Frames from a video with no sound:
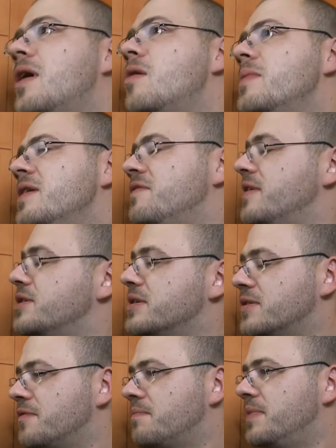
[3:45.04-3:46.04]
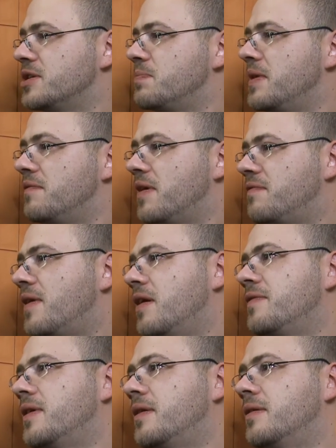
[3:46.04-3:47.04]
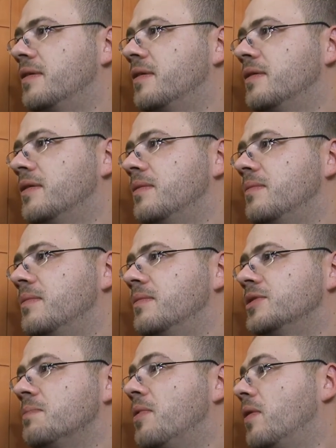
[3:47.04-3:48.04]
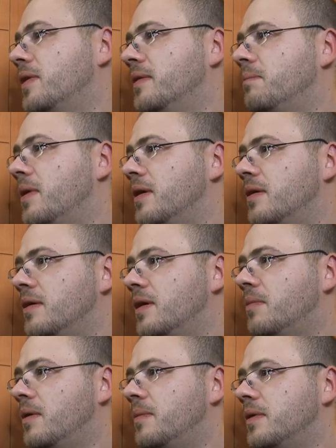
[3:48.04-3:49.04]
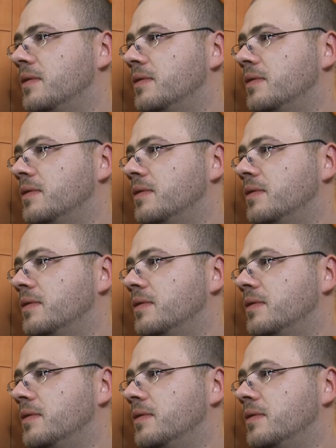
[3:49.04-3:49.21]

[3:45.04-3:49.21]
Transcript: how many features of PHP 5.5 are supported by hip-hop?